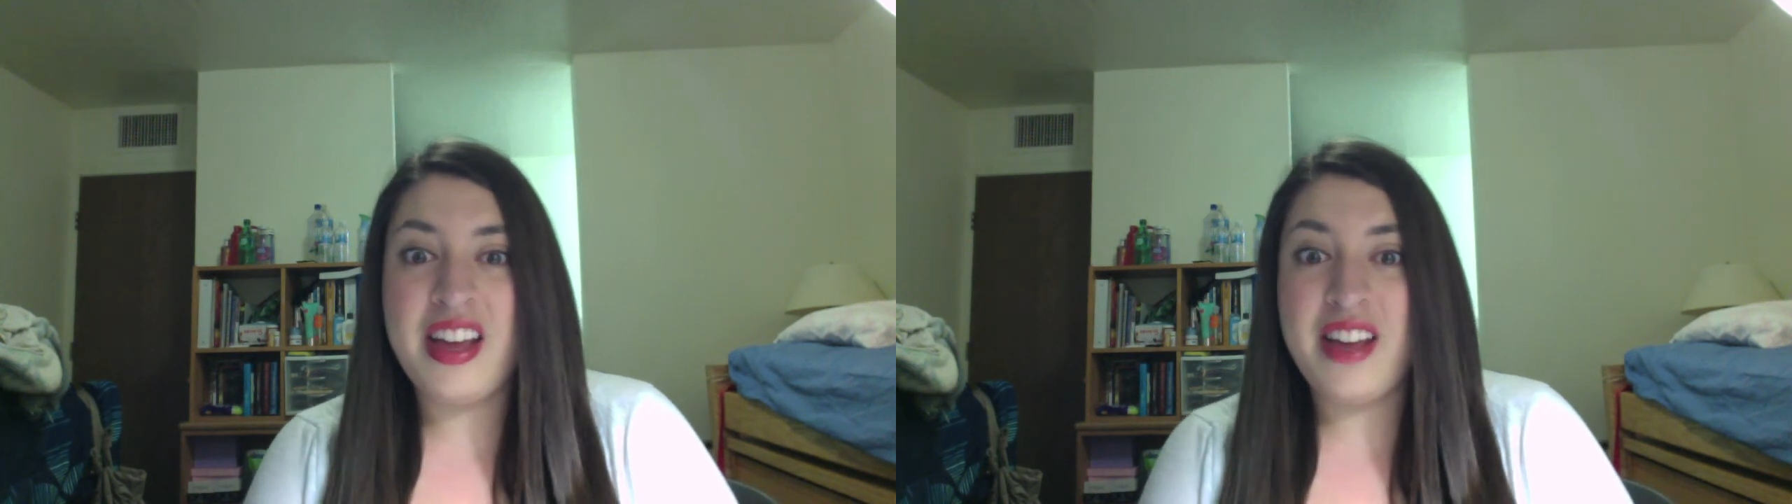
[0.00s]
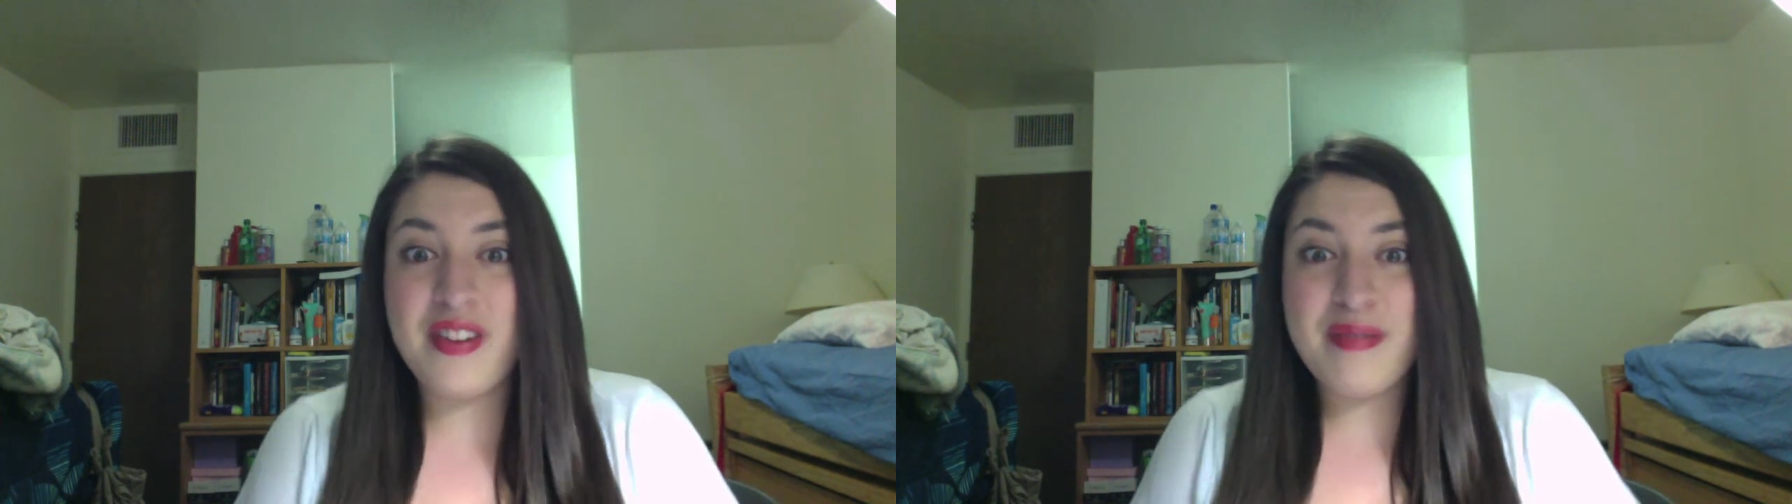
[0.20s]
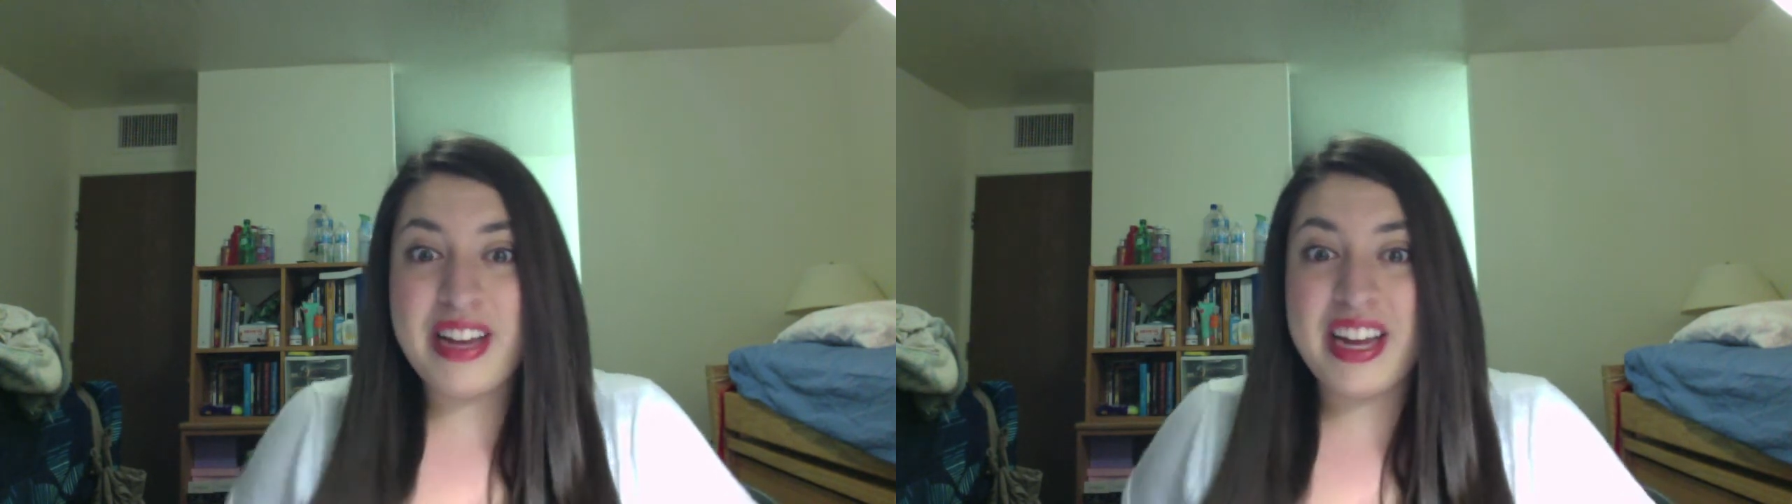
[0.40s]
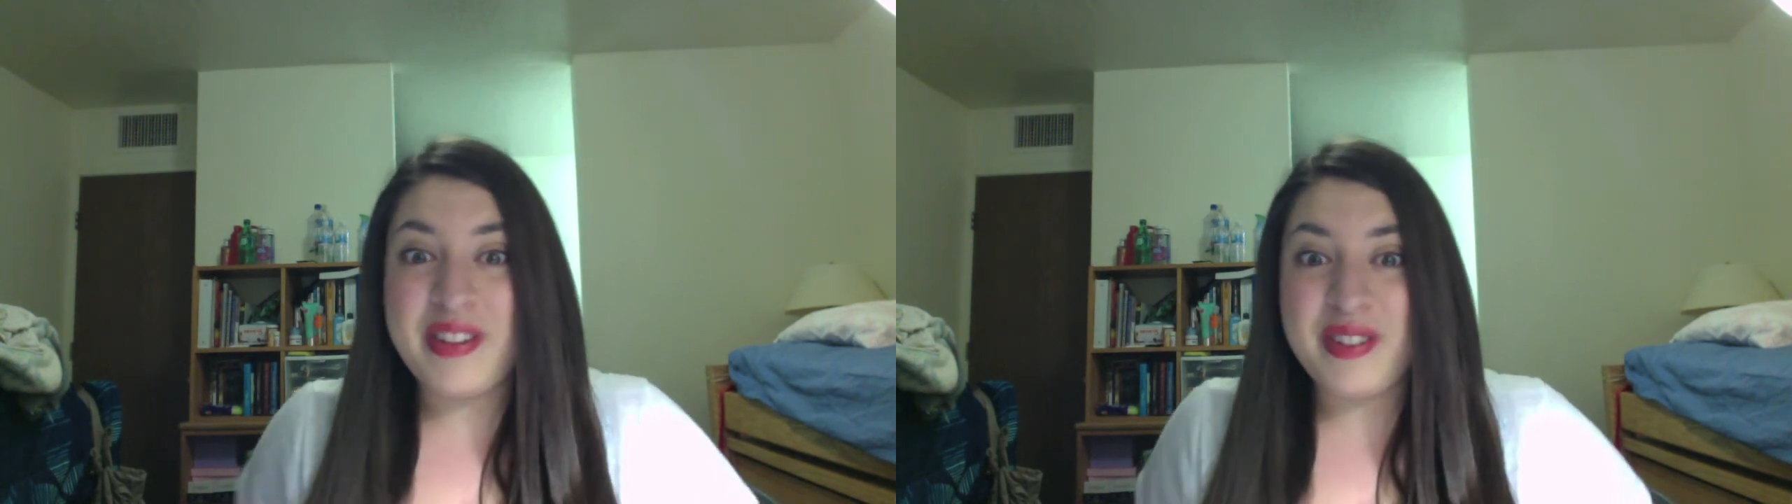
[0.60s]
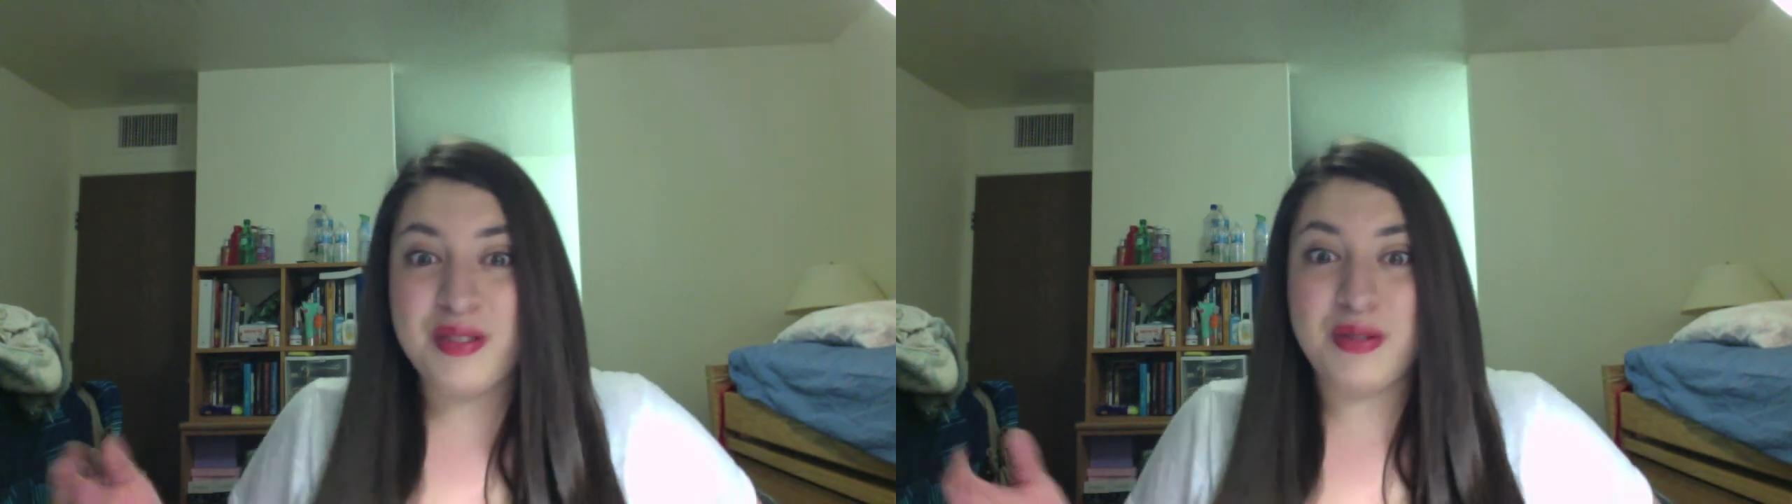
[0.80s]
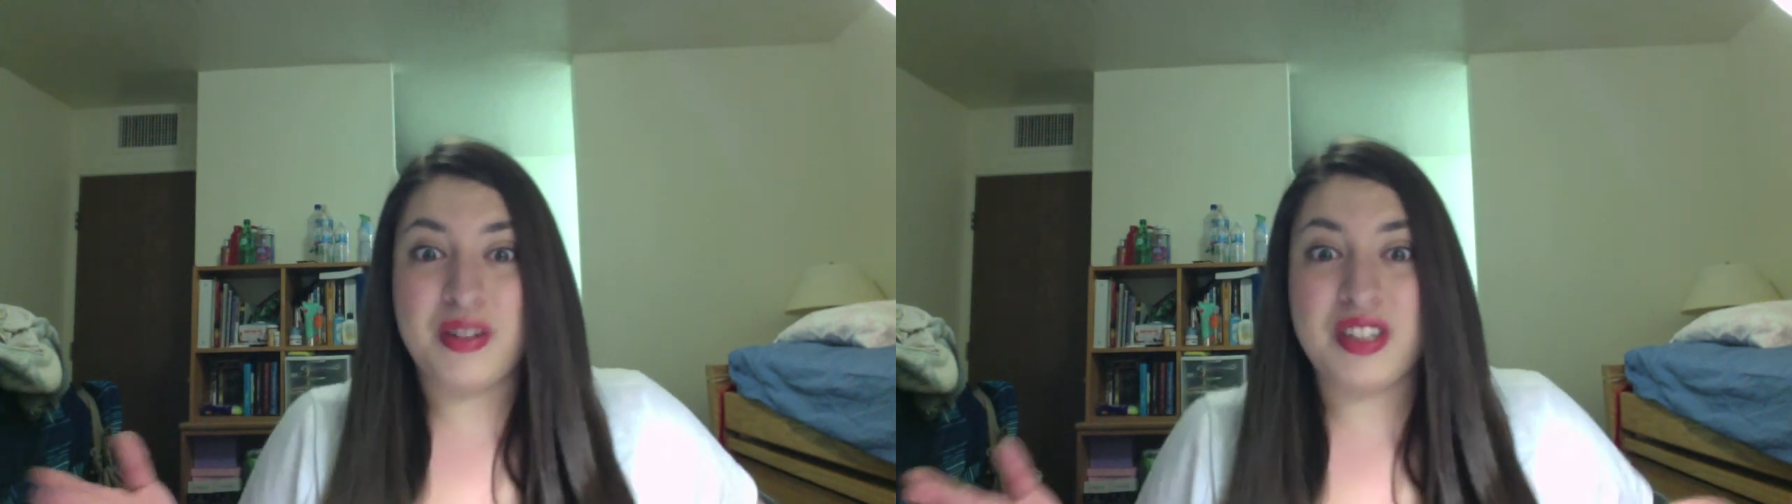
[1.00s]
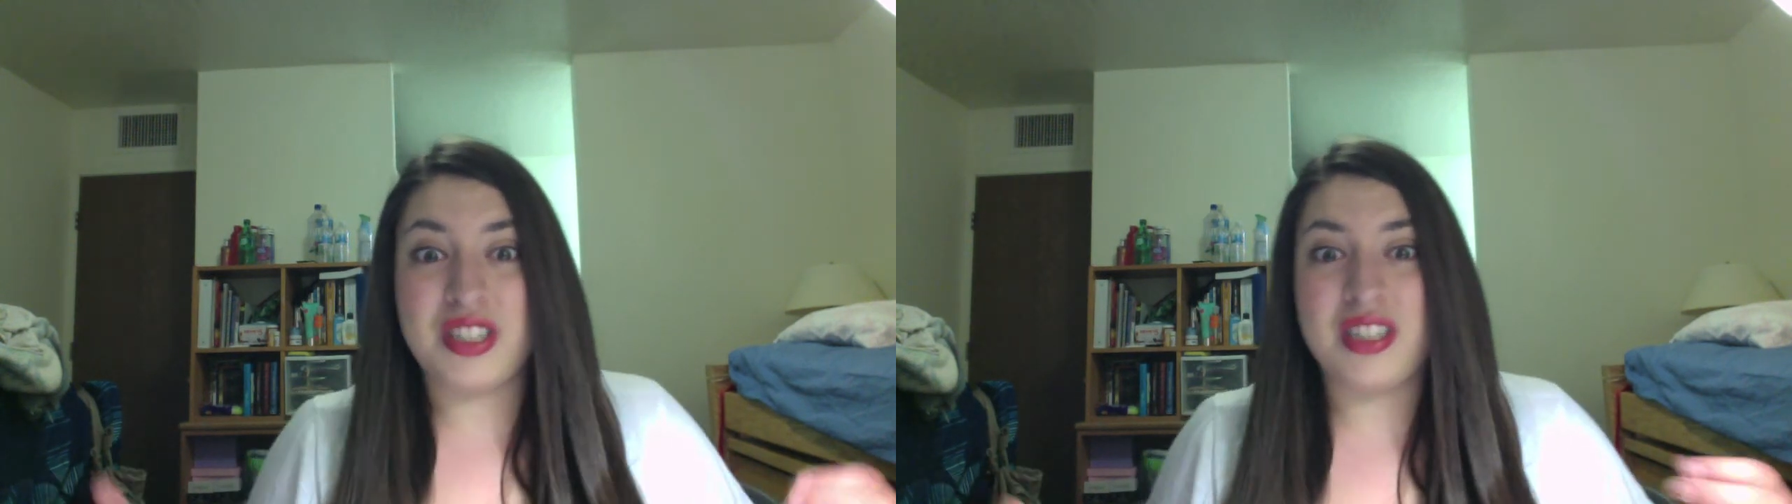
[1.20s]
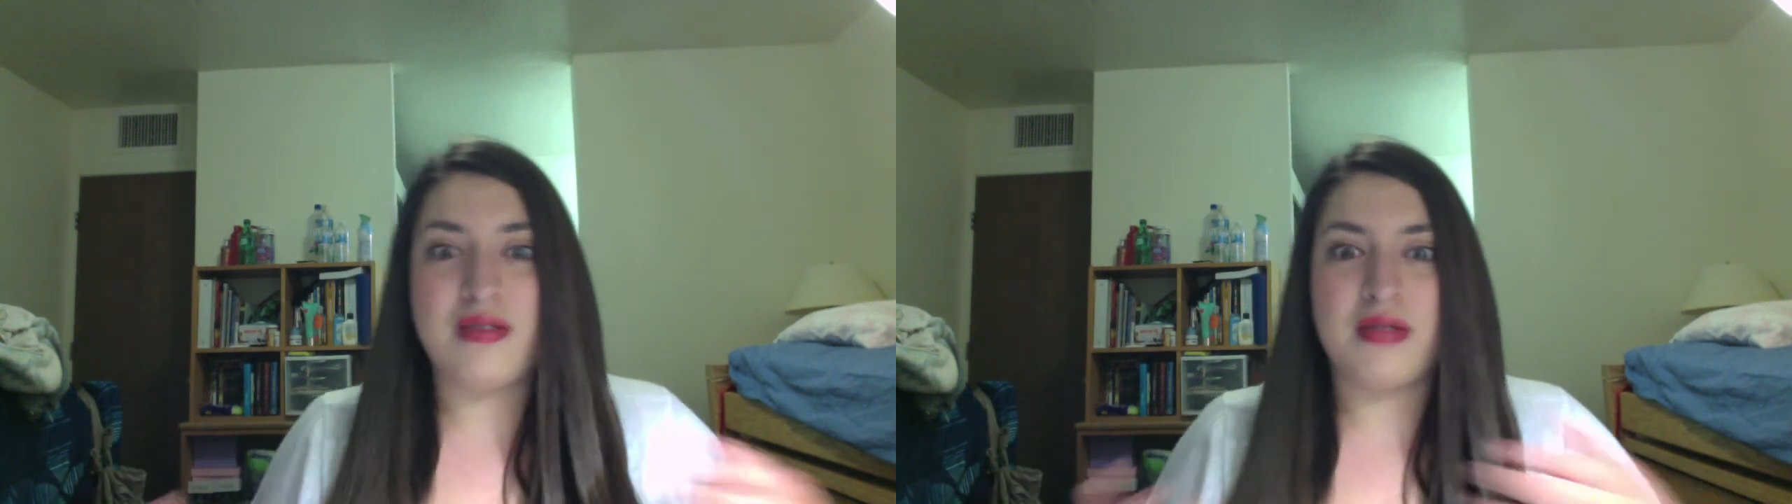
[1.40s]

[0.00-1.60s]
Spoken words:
If I meet anyone who's watching,